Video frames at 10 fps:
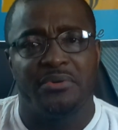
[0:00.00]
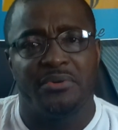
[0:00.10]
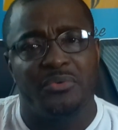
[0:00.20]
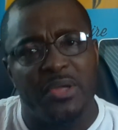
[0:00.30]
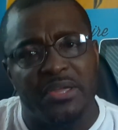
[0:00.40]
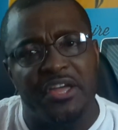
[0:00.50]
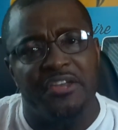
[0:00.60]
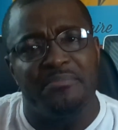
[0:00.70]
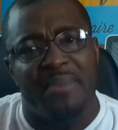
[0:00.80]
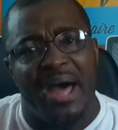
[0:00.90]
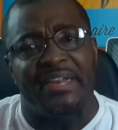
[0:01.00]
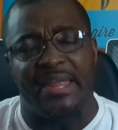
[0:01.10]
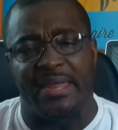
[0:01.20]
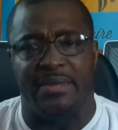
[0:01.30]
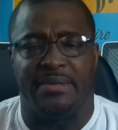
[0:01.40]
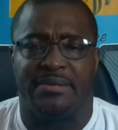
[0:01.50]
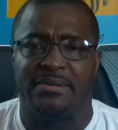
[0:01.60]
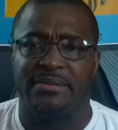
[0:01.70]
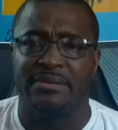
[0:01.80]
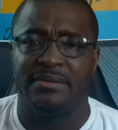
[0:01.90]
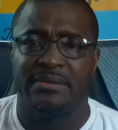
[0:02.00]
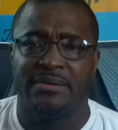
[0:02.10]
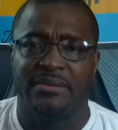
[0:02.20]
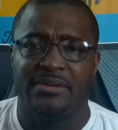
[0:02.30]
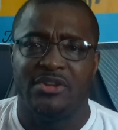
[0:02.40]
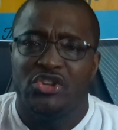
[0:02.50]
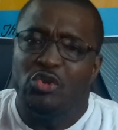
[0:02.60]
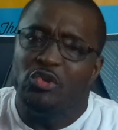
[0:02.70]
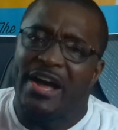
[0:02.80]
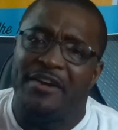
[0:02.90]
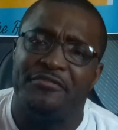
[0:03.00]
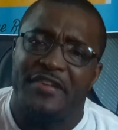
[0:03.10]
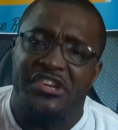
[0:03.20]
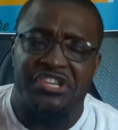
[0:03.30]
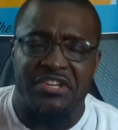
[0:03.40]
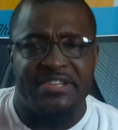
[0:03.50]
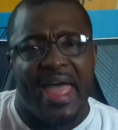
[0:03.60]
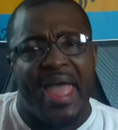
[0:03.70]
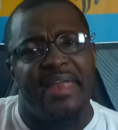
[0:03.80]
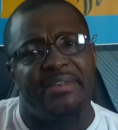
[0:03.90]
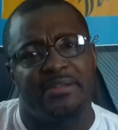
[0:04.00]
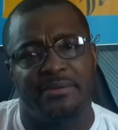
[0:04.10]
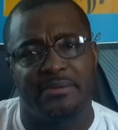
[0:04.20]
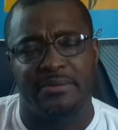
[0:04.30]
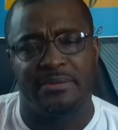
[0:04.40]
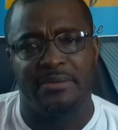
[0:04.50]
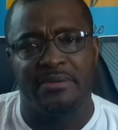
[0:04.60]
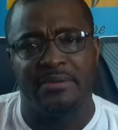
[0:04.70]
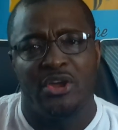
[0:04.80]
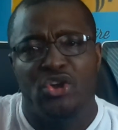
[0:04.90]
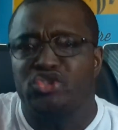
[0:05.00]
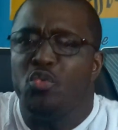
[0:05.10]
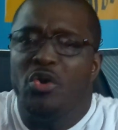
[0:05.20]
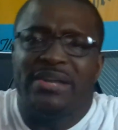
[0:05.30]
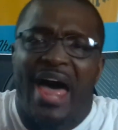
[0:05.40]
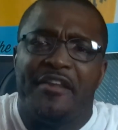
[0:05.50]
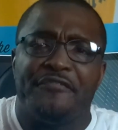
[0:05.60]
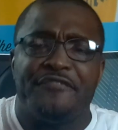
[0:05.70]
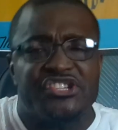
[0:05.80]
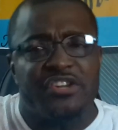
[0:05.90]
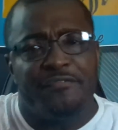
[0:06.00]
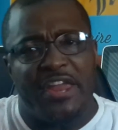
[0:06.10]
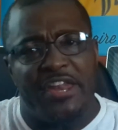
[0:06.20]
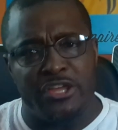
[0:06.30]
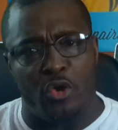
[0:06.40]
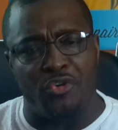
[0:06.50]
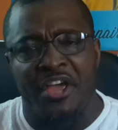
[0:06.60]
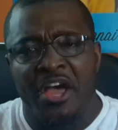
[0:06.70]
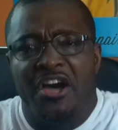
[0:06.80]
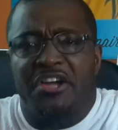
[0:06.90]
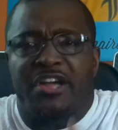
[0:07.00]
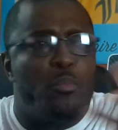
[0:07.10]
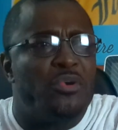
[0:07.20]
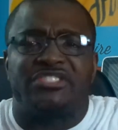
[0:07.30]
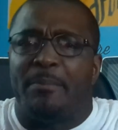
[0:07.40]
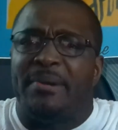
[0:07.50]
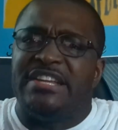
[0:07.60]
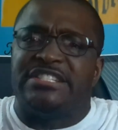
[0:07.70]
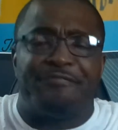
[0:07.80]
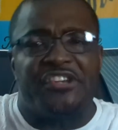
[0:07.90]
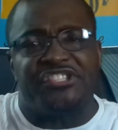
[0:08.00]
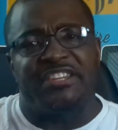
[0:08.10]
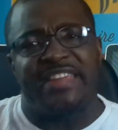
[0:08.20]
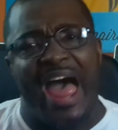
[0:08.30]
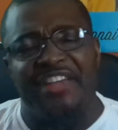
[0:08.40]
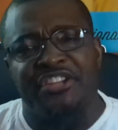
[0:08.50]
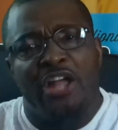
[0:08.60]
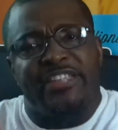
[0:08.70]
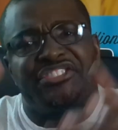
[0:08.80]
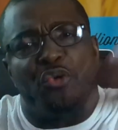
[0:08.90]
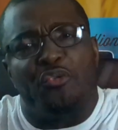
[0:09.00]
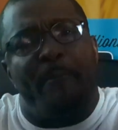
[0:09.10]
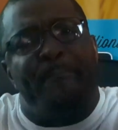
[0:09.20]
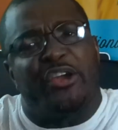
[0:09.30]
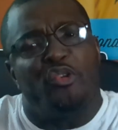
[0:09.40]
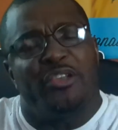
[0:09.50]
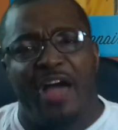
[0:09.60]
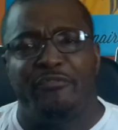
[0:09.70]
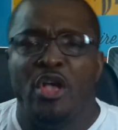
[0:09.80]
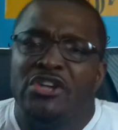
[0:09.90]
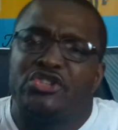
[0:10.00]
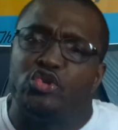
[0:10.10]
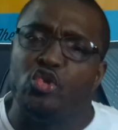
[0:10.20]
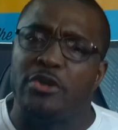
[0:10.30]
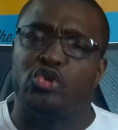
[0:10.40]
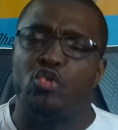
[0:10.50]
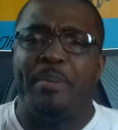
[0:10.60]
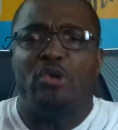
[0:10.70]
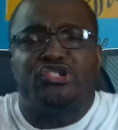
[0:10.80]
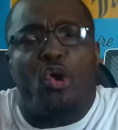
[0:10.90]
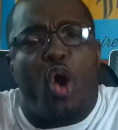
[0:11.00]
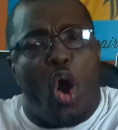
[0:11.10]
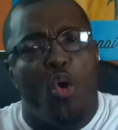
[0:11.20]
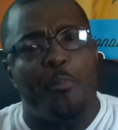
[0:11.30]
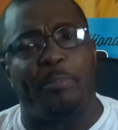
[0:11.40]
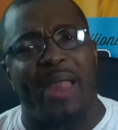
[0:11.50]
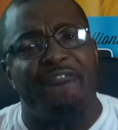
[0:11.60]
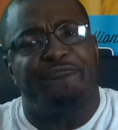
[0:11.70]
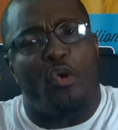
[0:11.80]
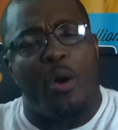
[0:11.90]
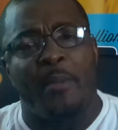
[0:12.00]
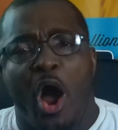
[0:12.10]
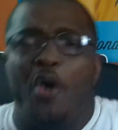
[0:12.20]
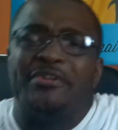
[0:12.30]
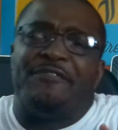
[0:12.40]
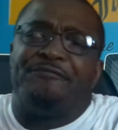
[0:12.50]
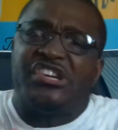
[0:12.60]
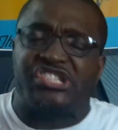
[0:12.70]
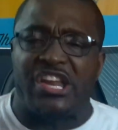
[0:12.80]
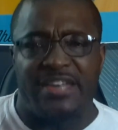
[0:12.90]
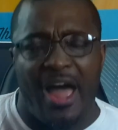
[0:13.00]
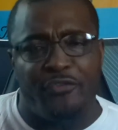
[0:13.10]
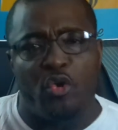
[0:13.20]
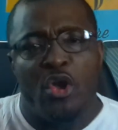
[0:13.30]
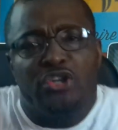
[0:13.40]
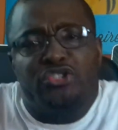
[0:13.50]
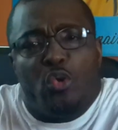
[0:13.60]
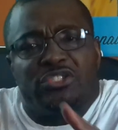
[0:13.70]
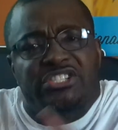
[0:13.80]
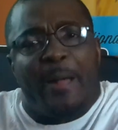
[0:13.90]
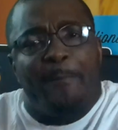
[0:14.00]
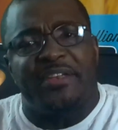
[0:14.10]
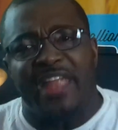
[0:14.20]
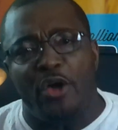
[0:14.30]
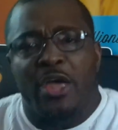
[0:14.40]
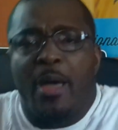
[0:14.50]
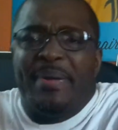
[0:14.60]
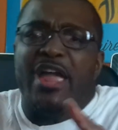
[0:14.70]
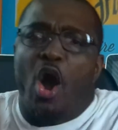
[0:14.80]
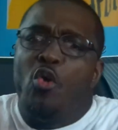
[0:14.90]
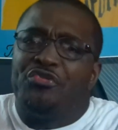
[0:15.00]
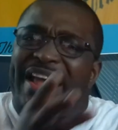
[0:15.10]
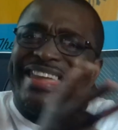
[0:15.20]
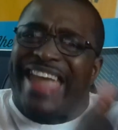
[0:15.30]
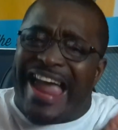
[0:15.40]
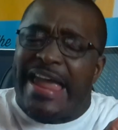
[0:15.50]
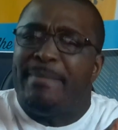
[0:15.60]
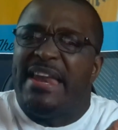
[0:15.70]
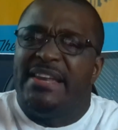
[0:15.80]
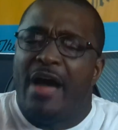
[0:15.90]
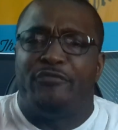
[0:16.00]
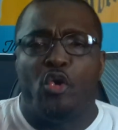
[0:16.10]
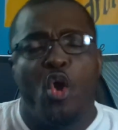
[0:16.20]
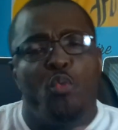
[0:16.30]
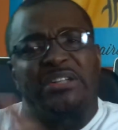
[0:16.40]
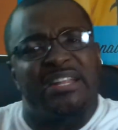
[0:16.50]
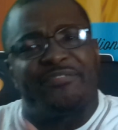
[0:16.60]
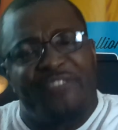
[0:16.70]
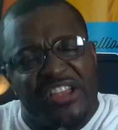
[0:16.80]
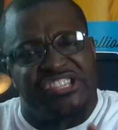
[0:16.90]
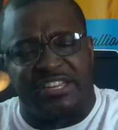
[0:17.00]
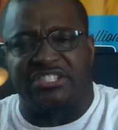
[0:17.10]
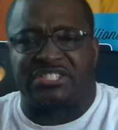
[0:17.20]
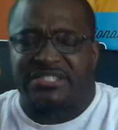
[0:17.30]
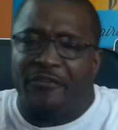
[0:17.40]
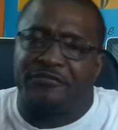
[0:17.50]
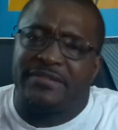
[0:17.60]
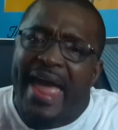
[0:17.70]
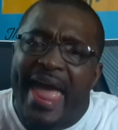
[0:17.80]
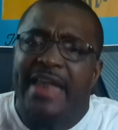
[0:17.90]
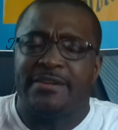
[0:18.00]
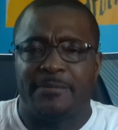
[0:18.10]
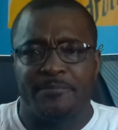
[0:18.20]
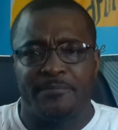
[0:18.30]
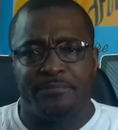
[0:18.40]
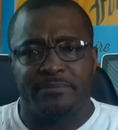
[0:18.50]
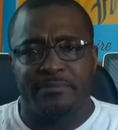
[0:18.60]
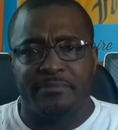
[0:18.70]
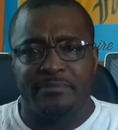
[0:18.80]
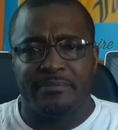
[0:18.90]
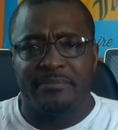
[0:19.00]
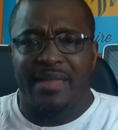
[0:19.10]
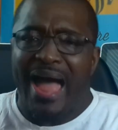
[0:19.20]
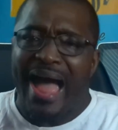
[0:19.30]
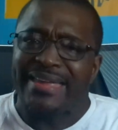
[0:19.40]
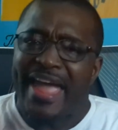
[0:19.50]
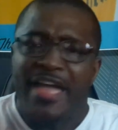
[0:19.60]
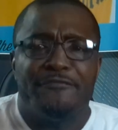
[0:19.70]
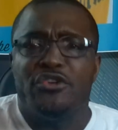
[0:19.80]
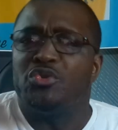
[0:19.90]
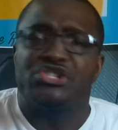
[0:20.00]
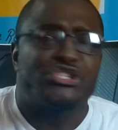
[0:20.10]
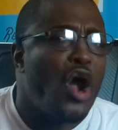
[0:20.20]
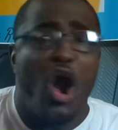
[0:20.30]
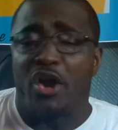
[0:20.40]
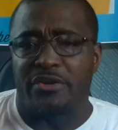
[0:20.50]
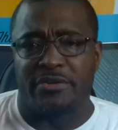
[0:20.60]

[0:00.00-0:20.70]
with good money. You love fishing, Dad. Do a lot of fishing videos. Hook up with some of these fishing guys that's on a bigger level so you can build your own platform on a fishing level. Do something else. Be on the gaming level with the fishing and stuff. Dad, I gave you a start.